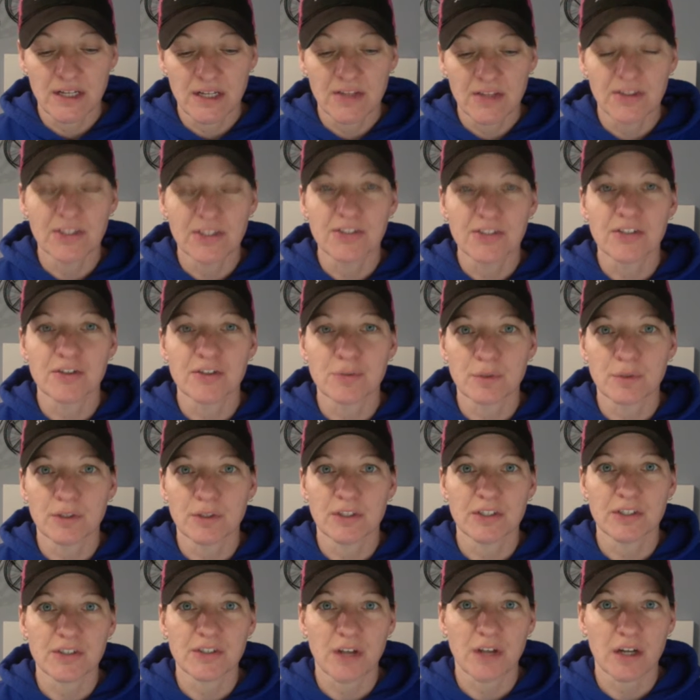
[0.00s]
this is when
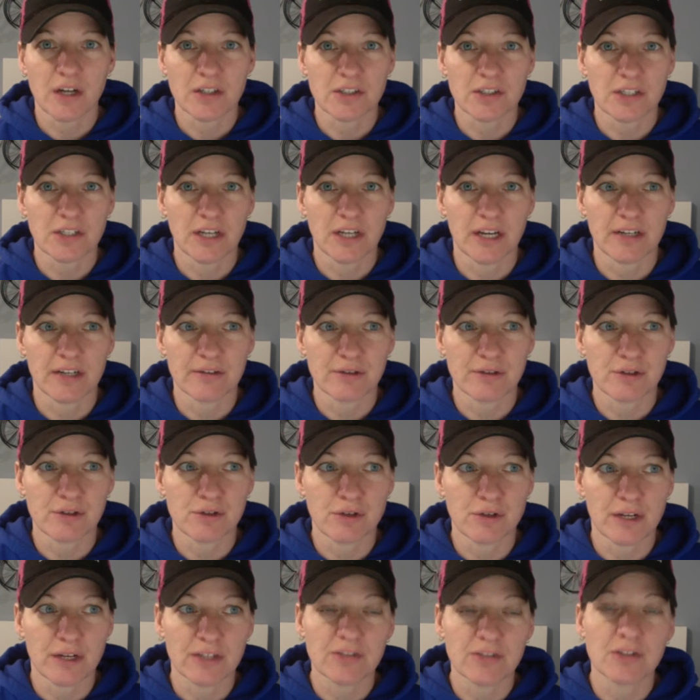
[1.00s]
this oxidative
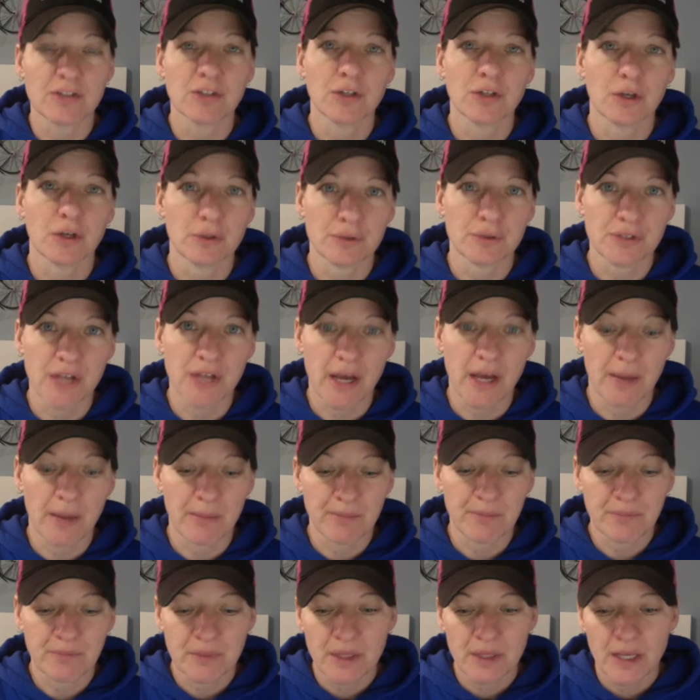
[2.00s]
stress goes up.
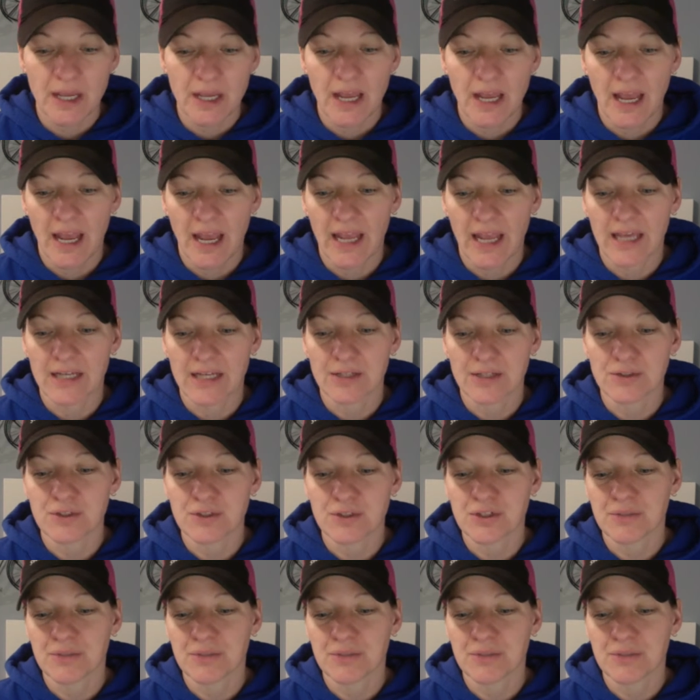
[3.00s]
And